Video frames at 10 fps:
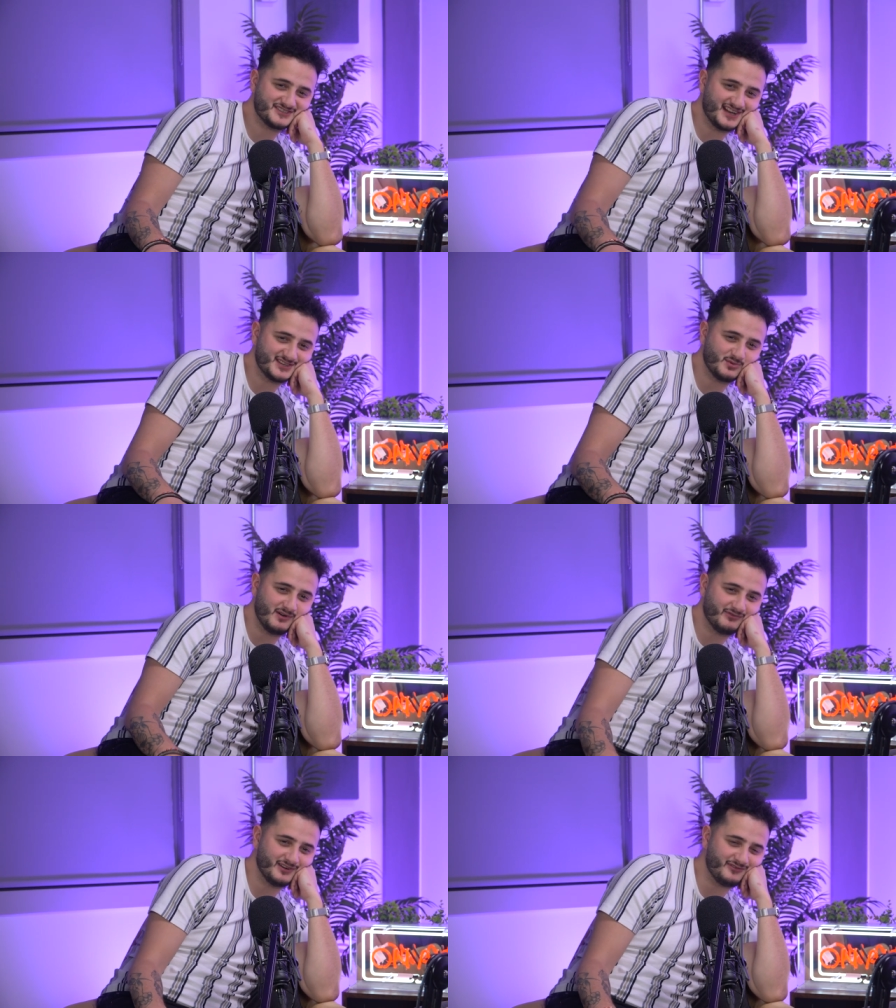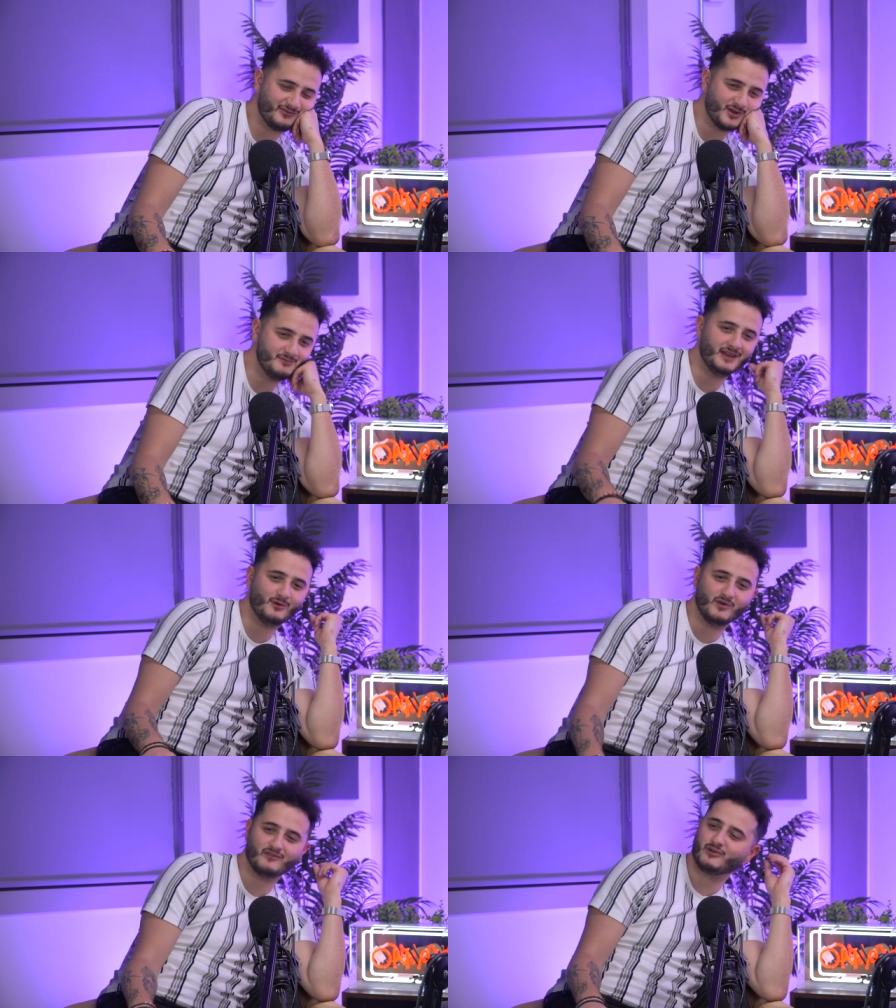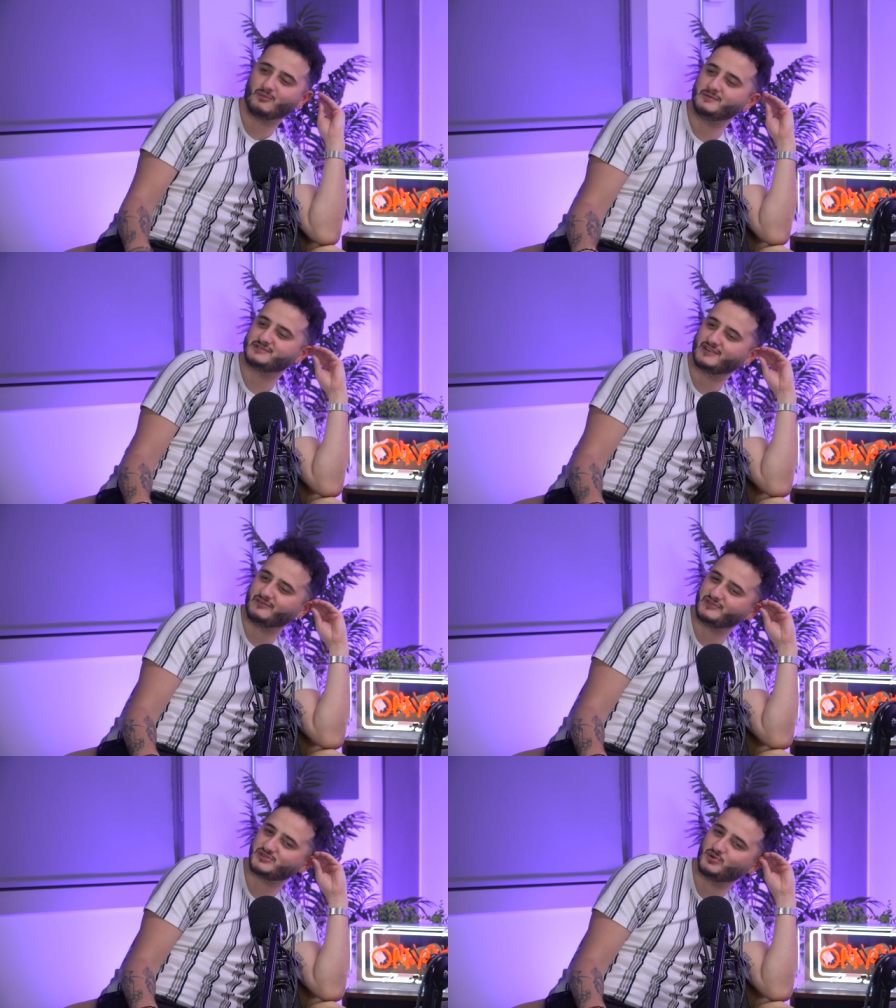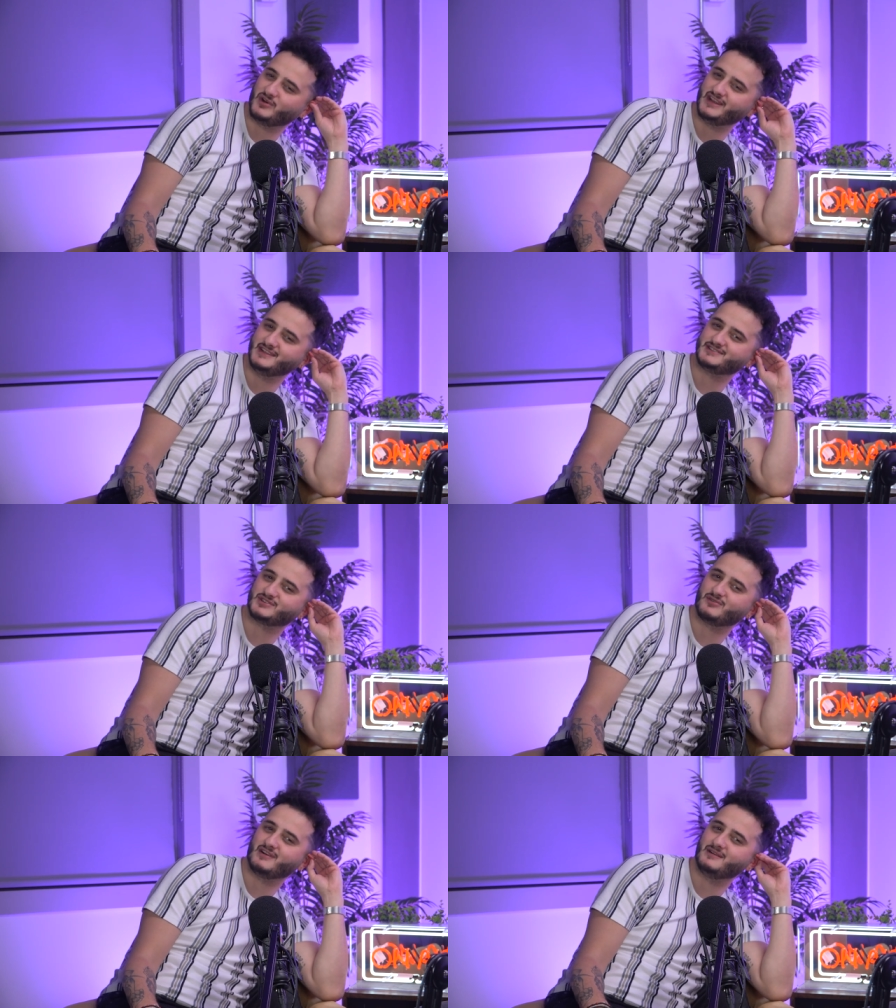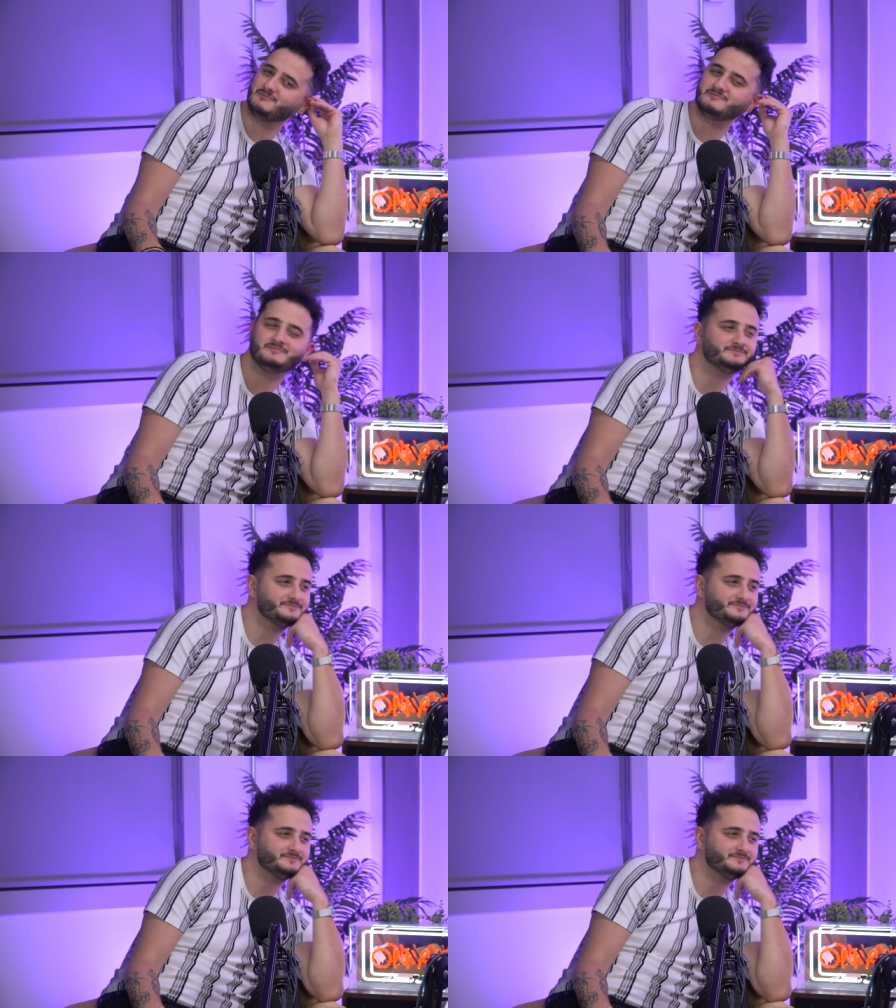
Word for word: slash Wilfred. Follow me at Wilfred Webster Official on Instagram.